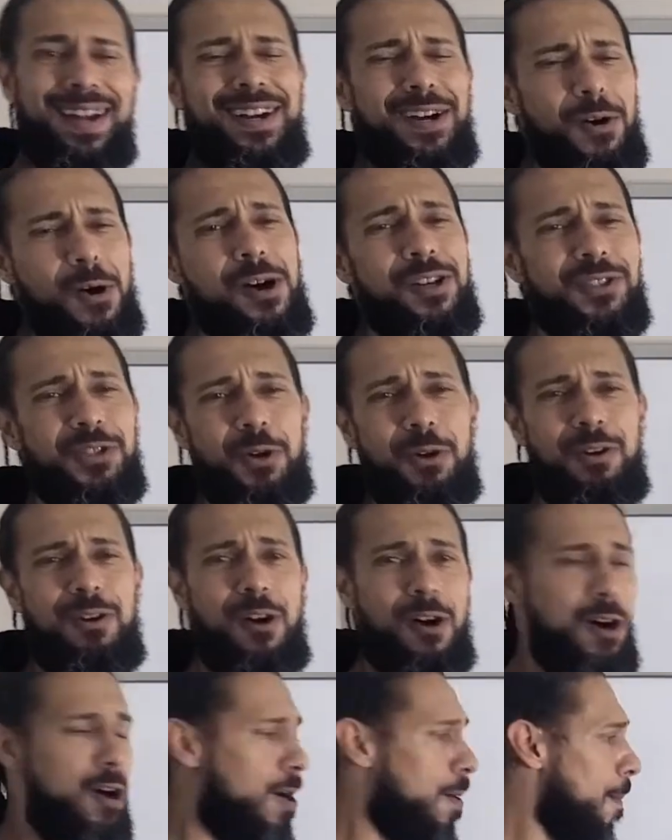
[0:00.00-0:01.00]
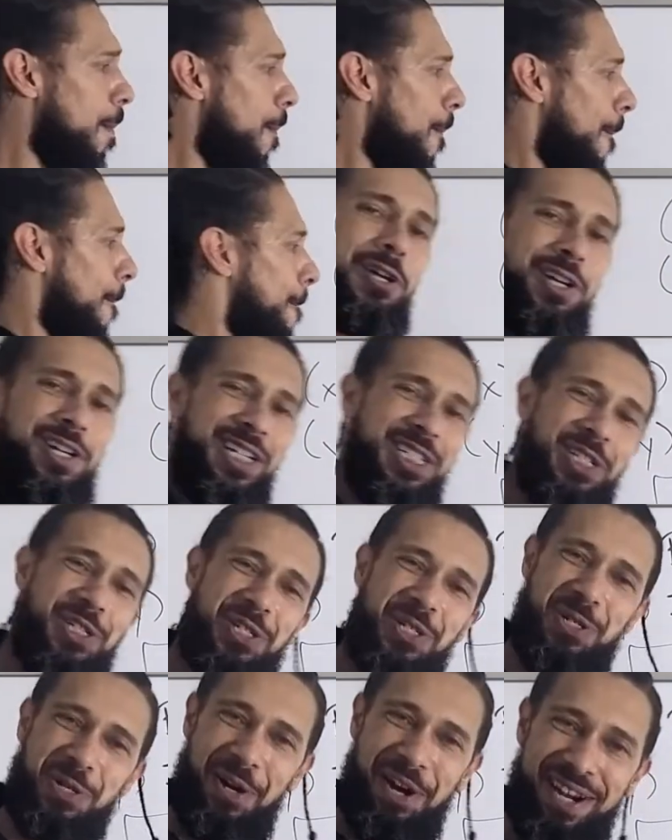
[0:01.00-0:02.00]
they're also called
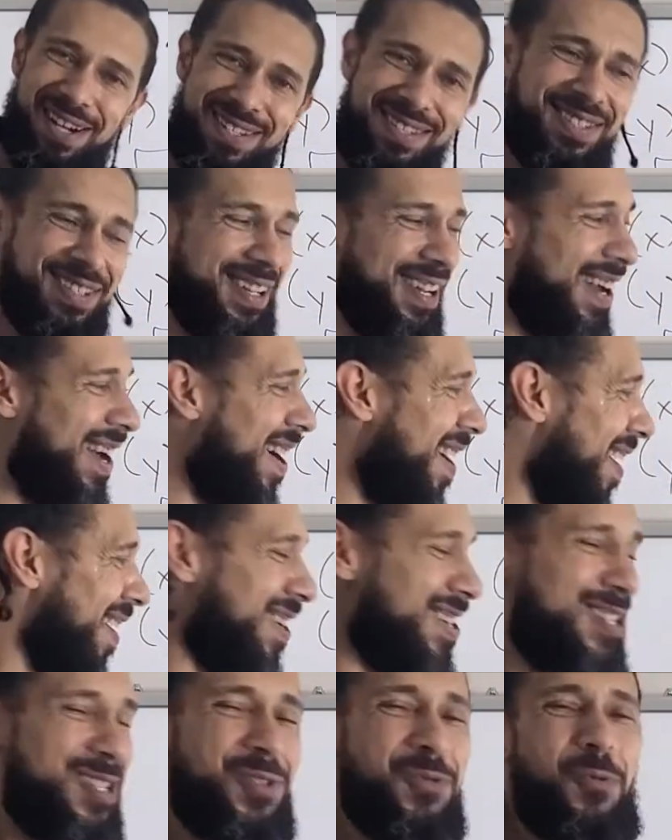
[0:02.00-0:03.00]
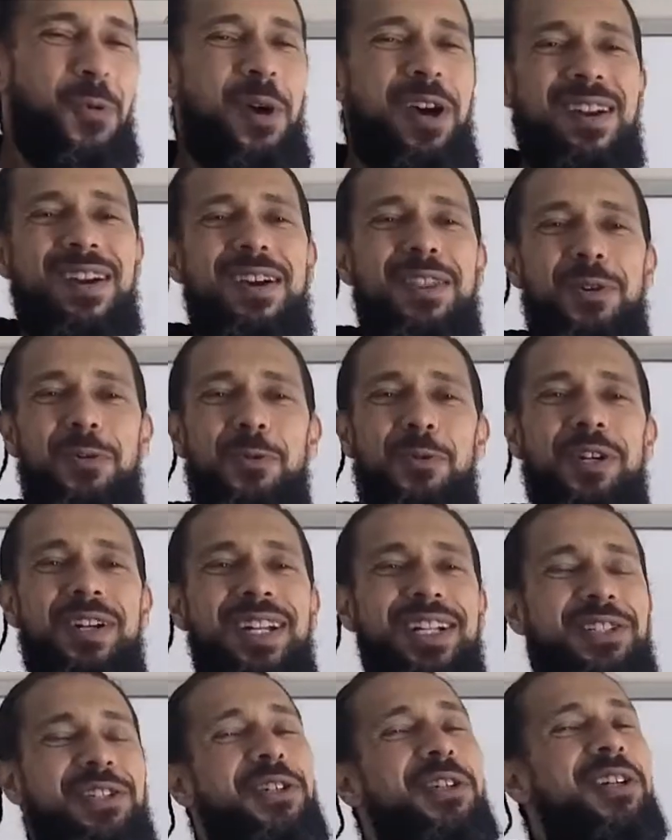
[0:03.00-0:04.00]
constraints. Yeah, there's one other one
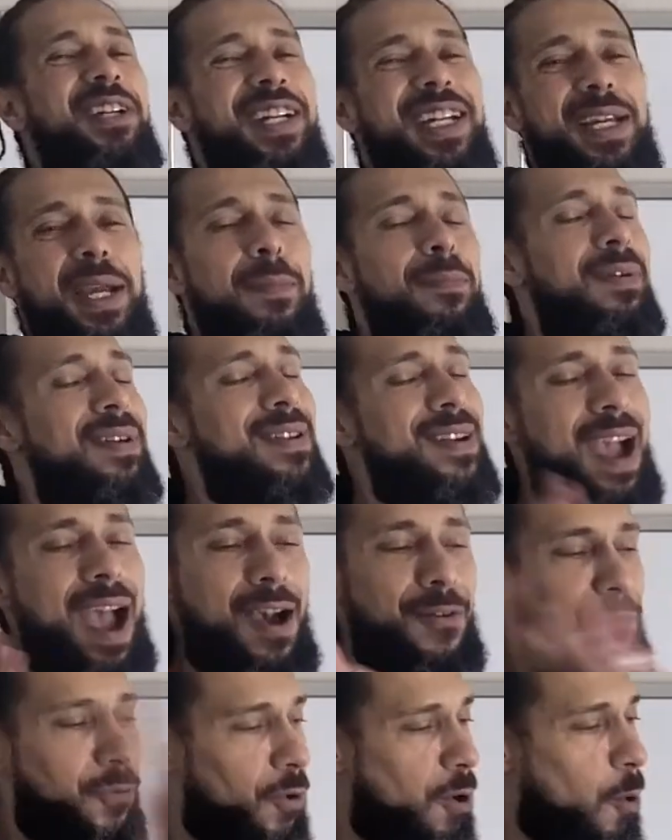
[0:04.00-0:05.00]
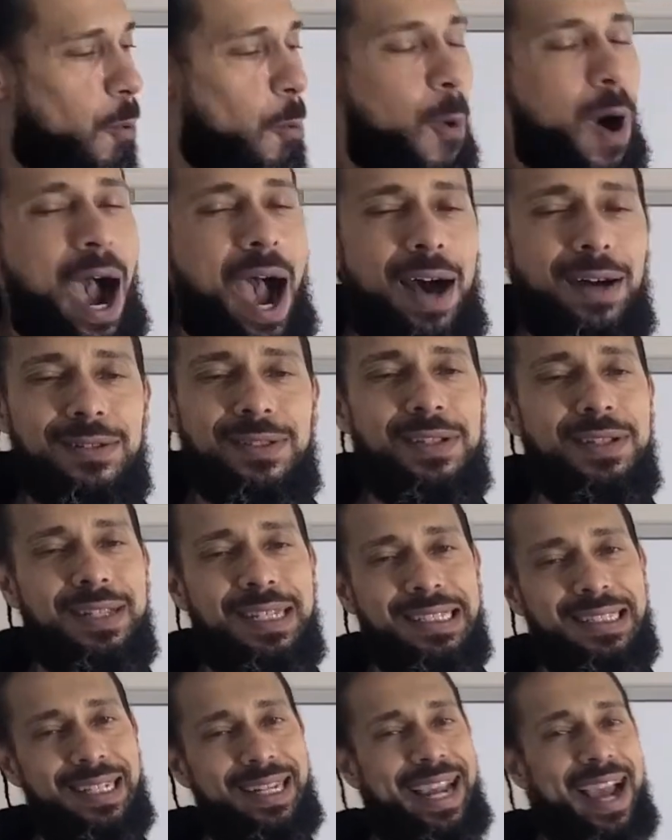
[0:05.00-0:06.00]
that you're going to get, but not for a while until you
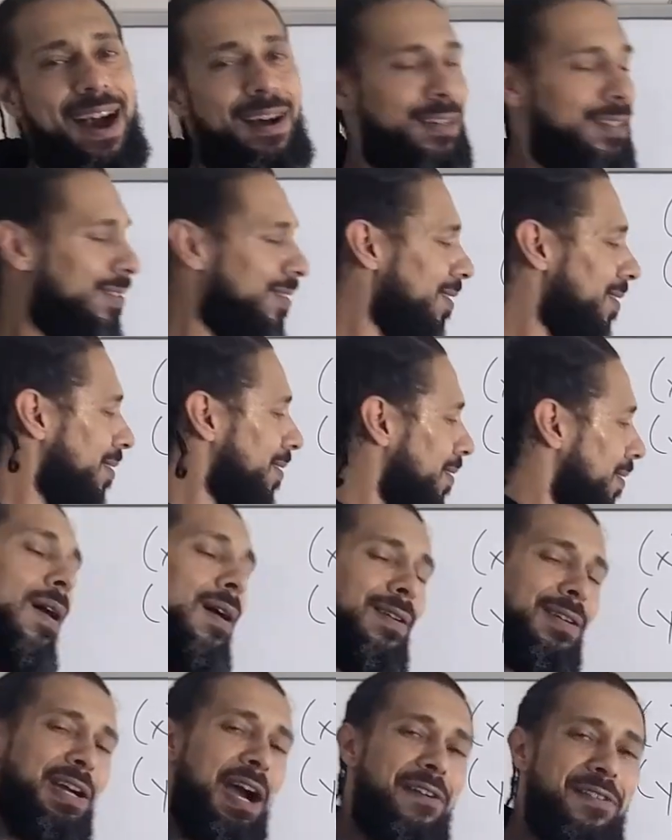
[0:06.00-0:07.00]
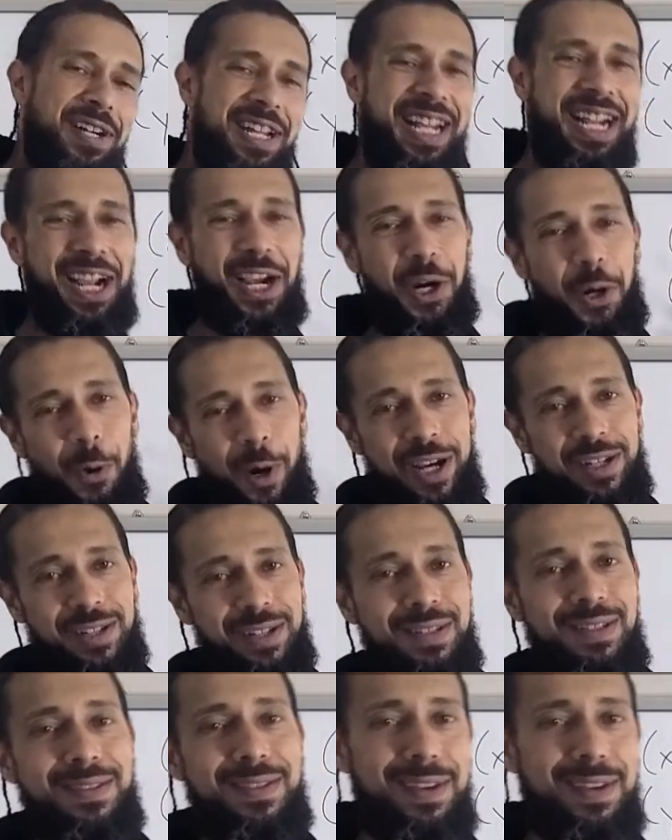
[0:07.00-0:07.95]
get the calculus. Governing equations.